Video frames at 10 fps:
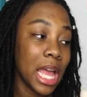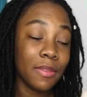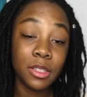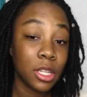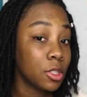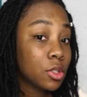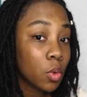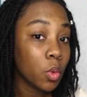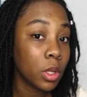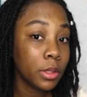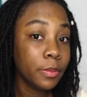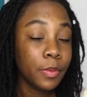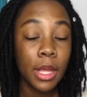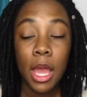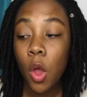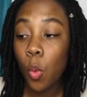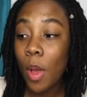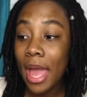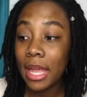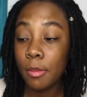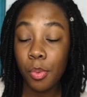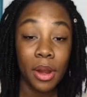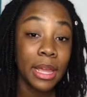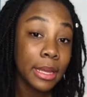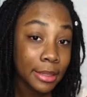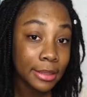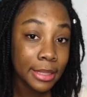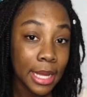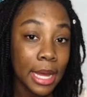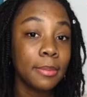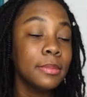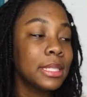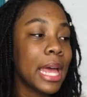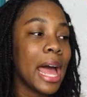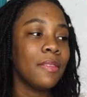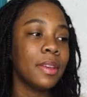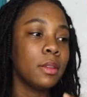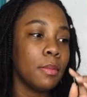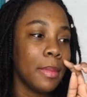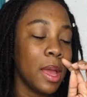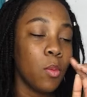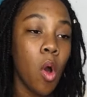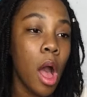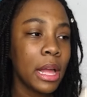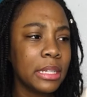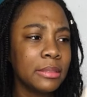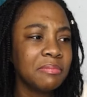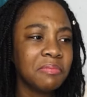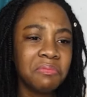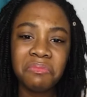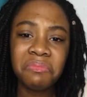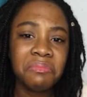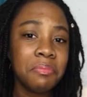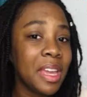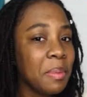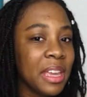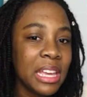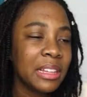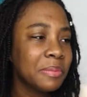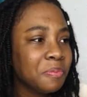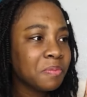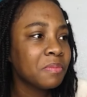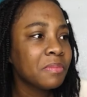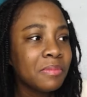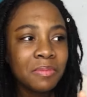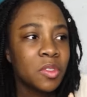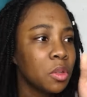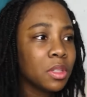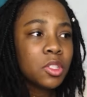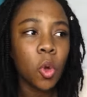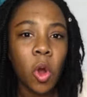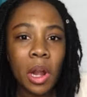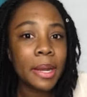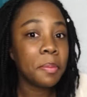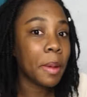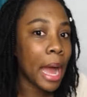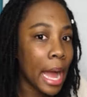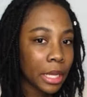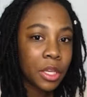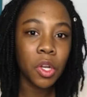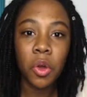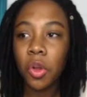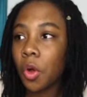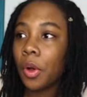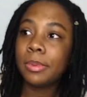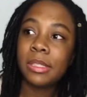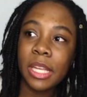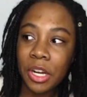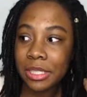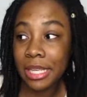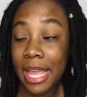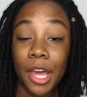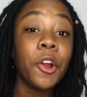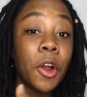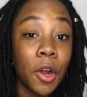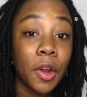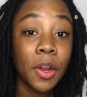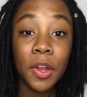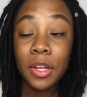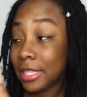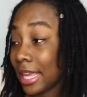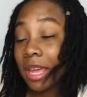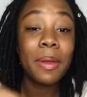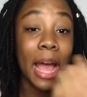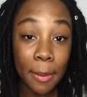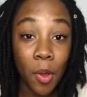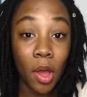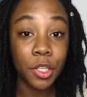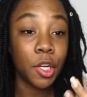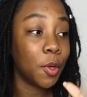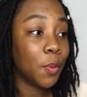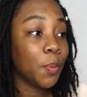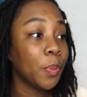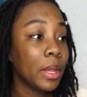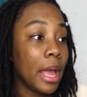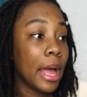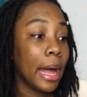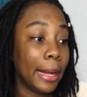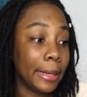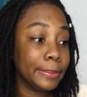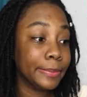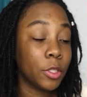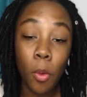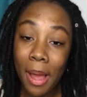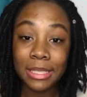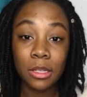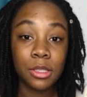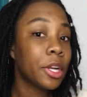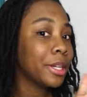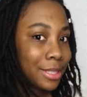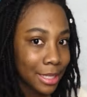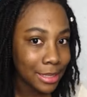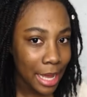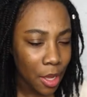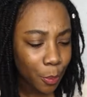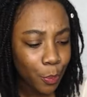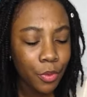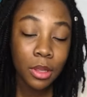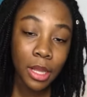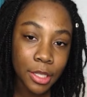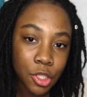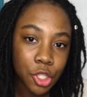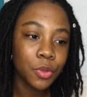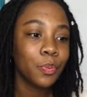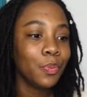does school. When break comes, Evan may walk, maybe to the door and back, you know, go upstairs to get her, to get my iPod, you know, go back downstairs, sit down, lunch.